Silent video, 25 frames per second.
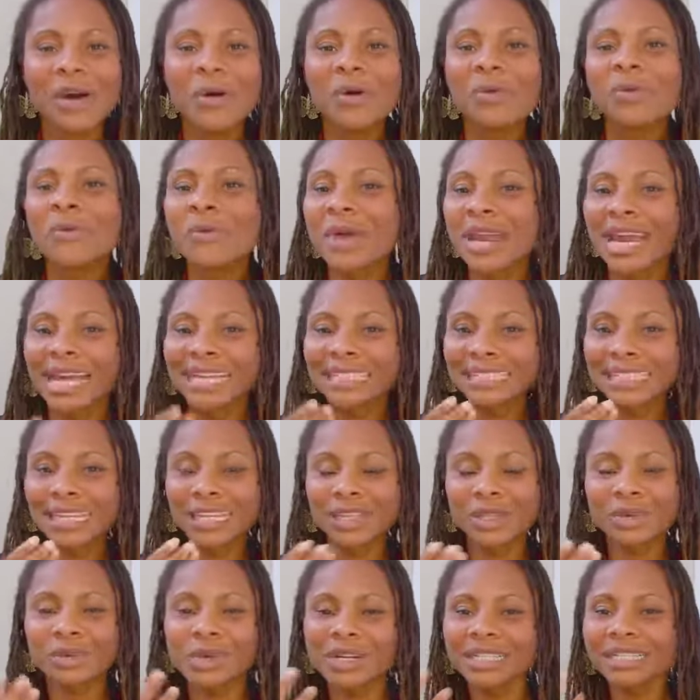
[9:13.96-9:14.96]
When I said
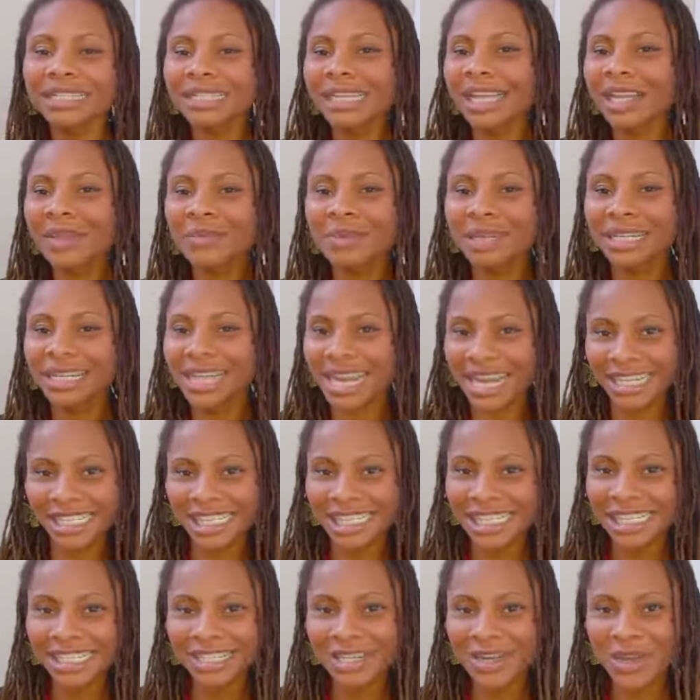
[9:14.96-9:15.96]
the word celibate, he
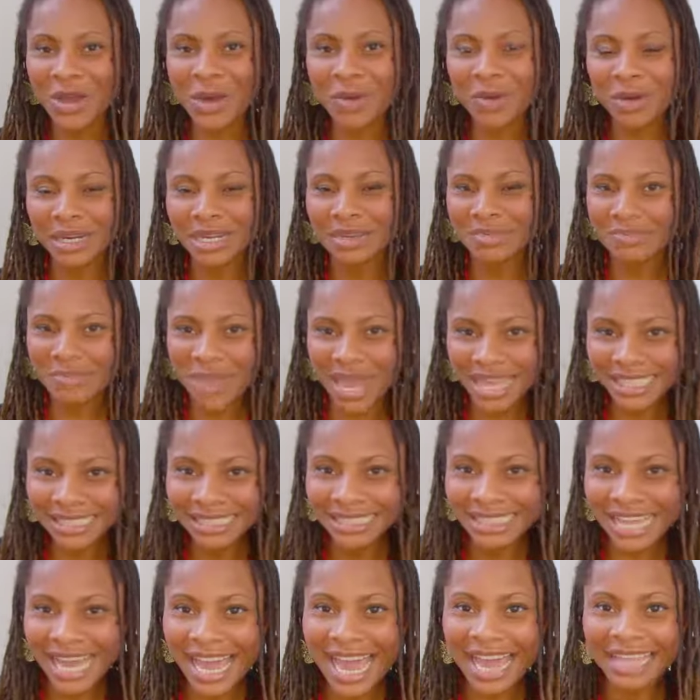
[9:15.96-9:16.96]
actually didn't know what it
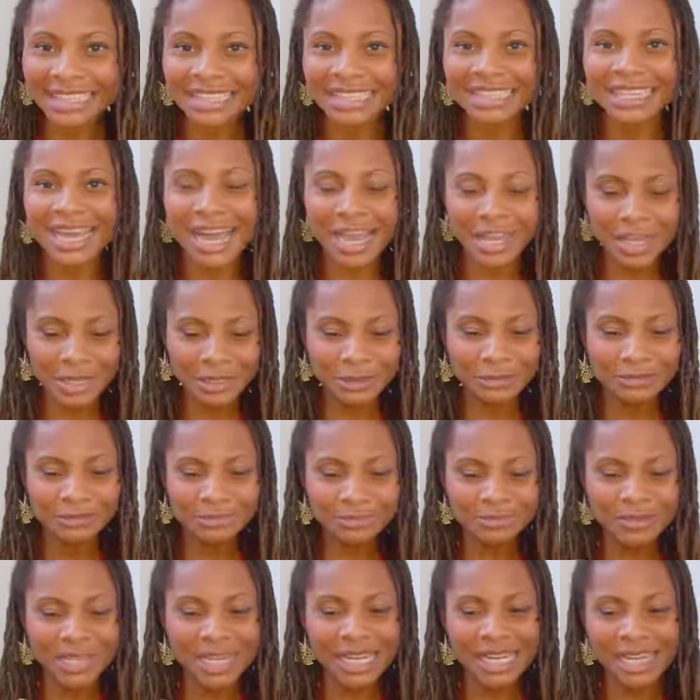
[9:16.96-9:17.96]
meant. I had to like
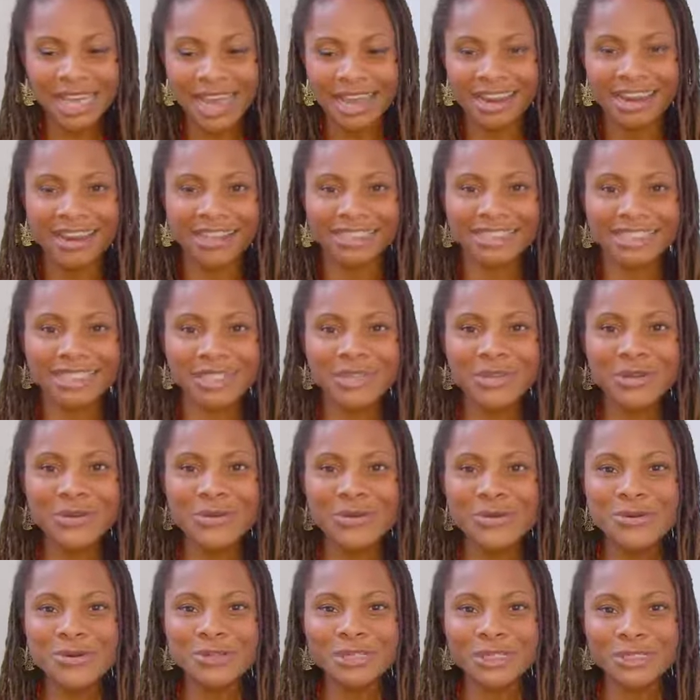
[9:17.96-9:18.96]
get onto
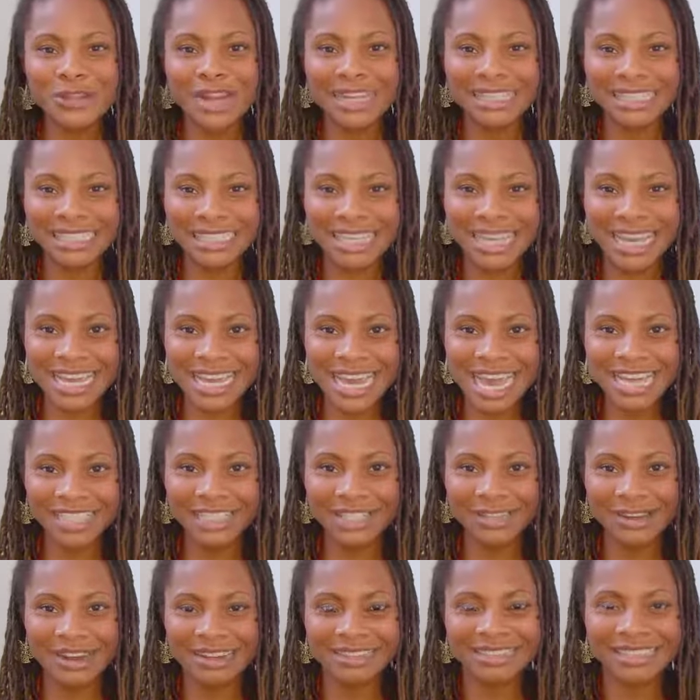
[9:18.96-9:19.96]
Google Translate and
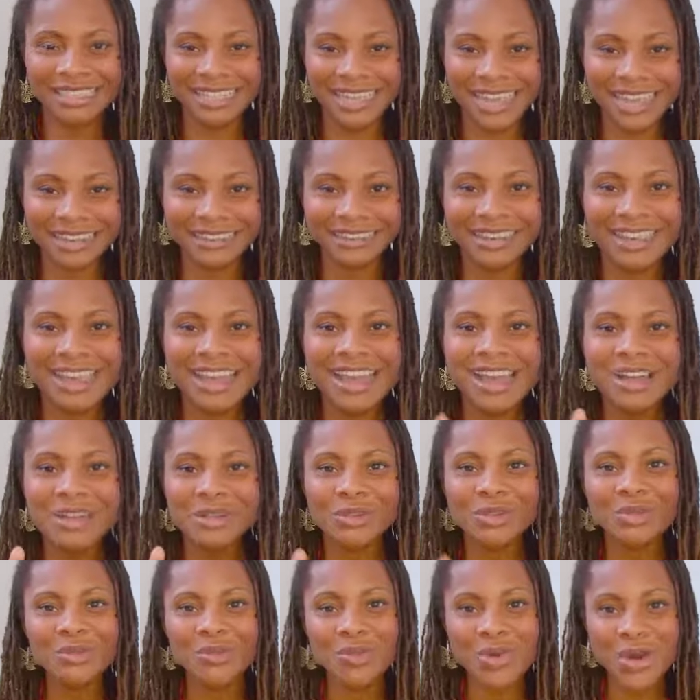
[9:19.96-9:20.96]
translate
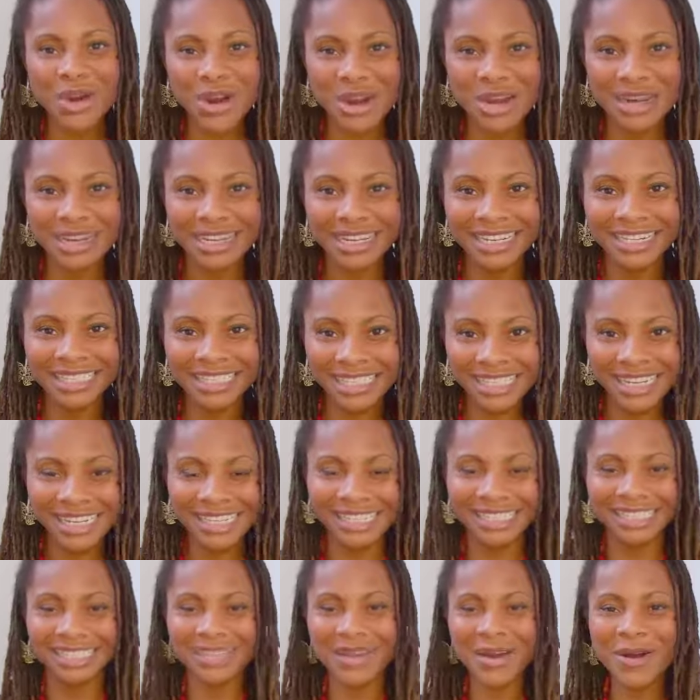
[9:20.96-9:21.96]
the word into
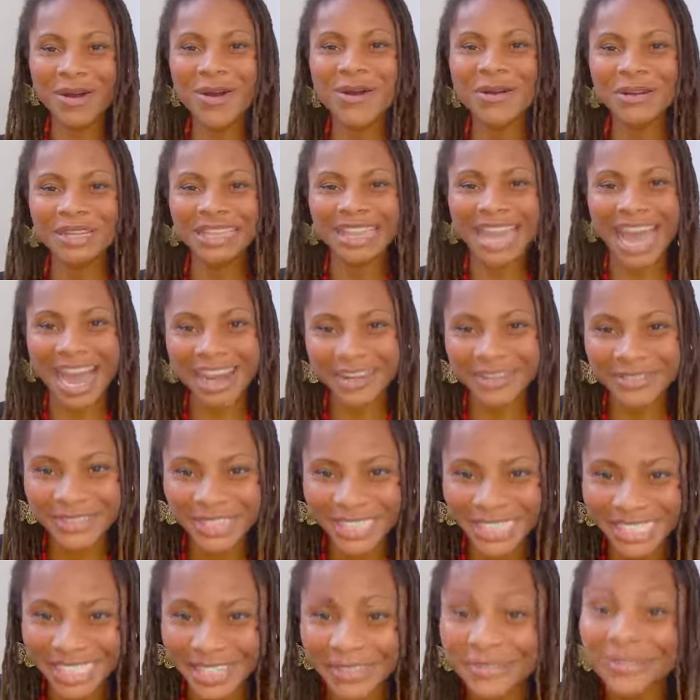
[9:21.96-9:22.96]
his own
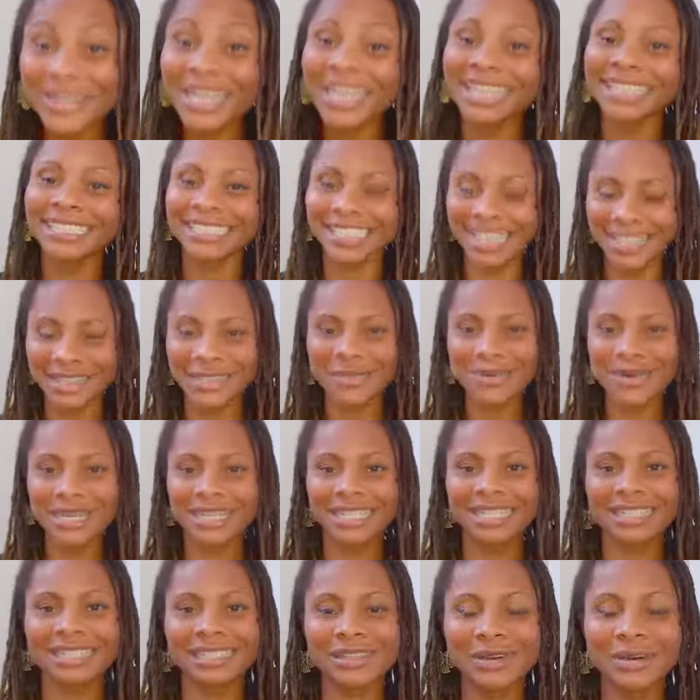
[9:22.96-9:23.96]
language. And when I said the word
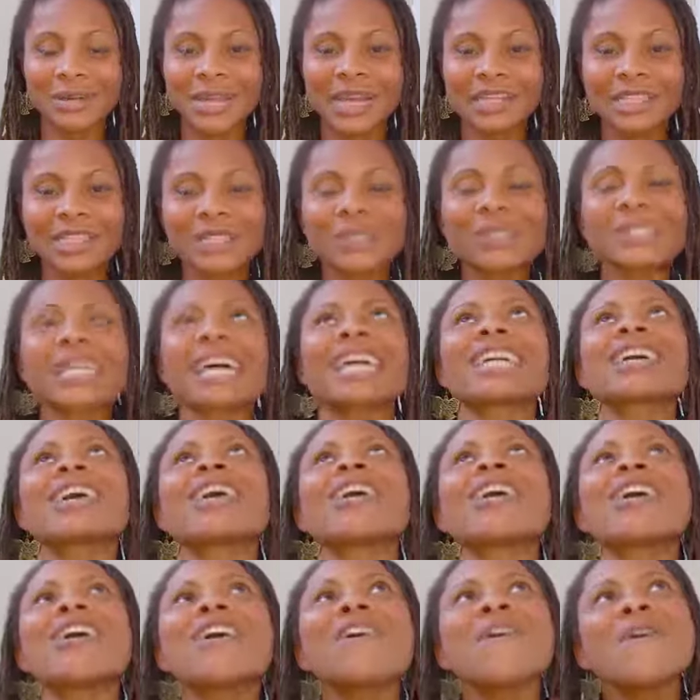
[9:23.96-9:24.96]
in his own language, he was like,
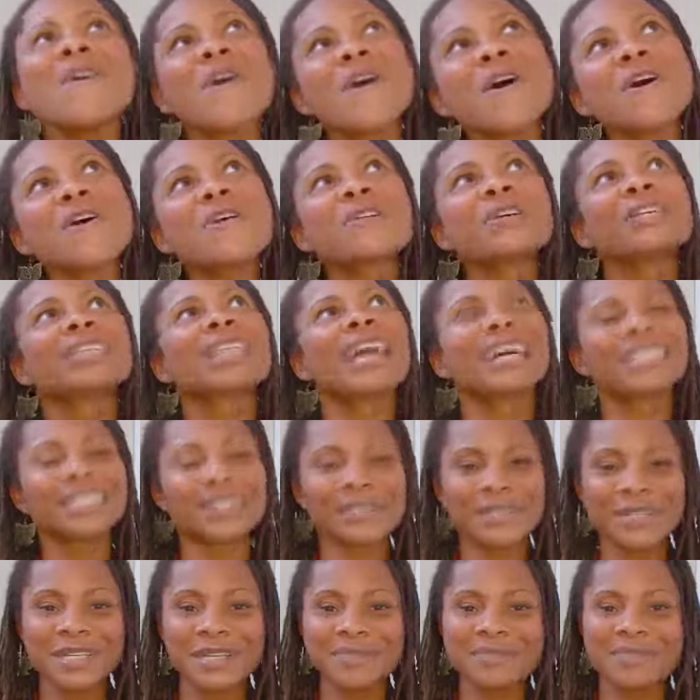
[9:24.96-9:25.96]
"Oh, that's
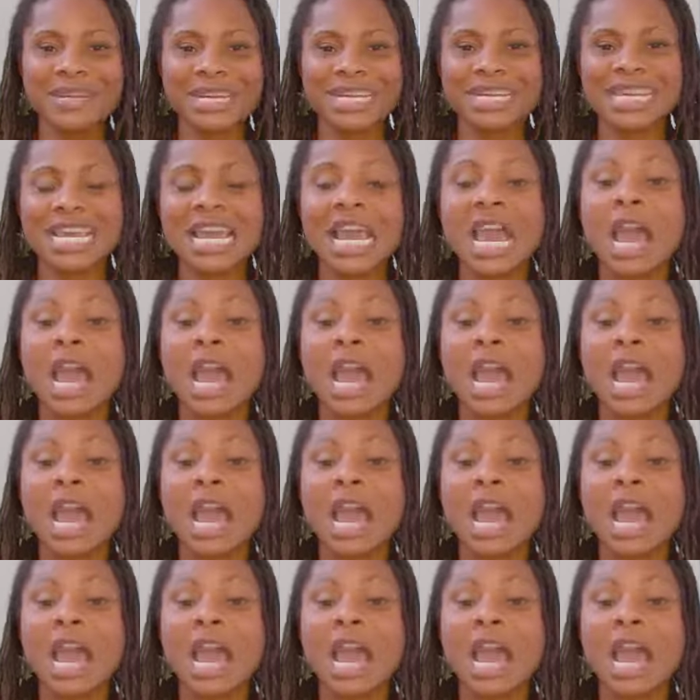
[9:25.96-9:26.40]
what you mean."